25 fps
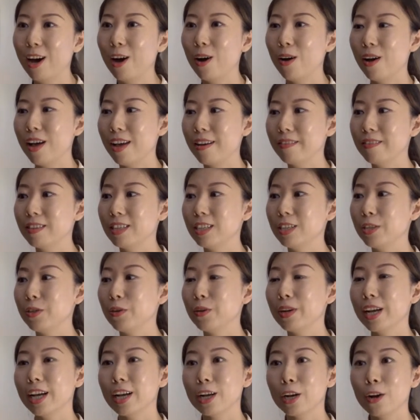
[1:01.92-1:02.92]
However,
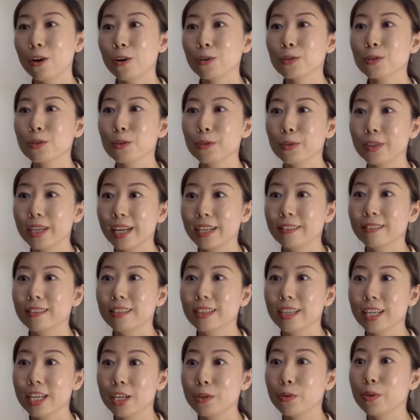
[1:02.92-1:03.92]
you can also get
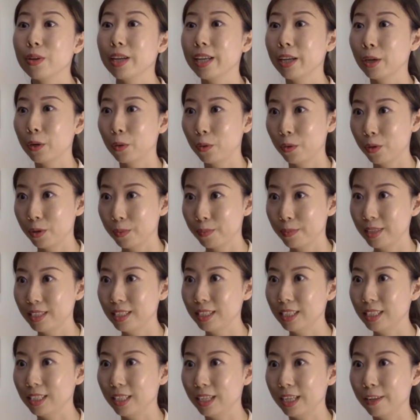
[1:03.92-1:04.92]
the
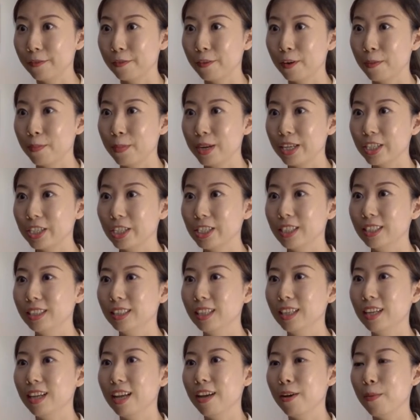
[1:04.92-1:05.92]
recruitment
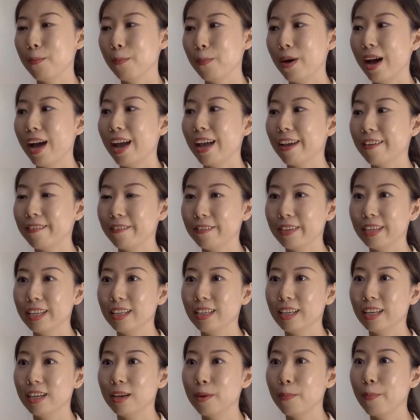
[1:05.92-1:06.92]
information by
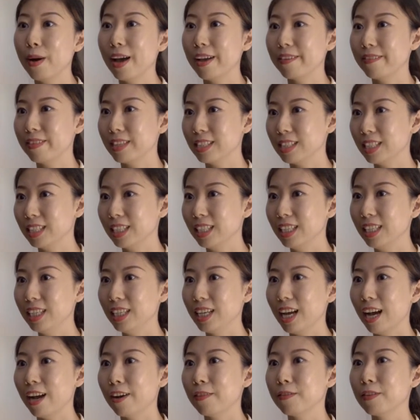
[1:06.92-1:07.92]

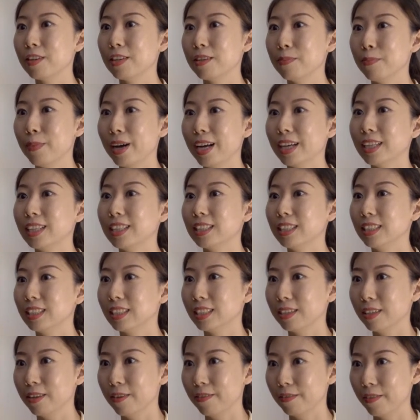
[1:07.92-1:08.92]
visiting our minor
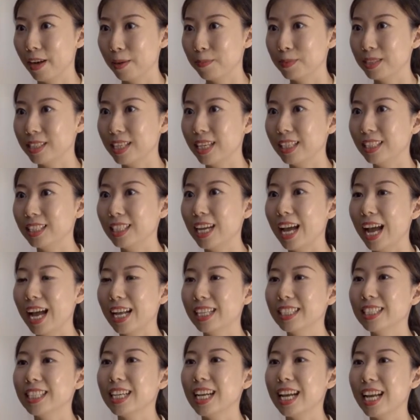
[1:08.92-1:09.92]
website
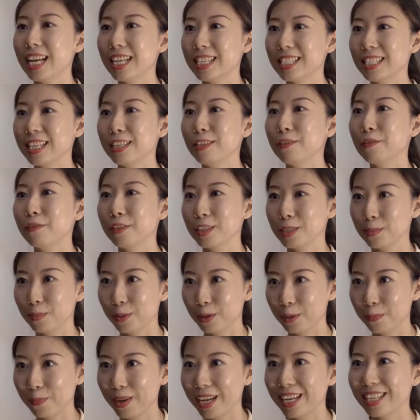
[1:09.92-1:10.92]
and Ascent
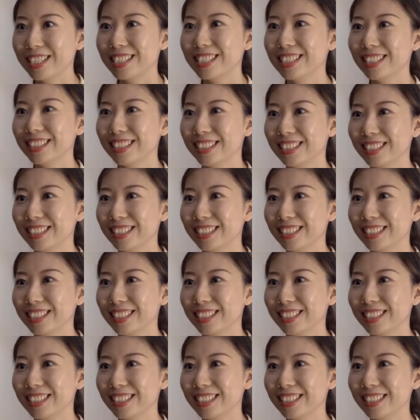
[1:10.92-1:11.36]
Facebook page.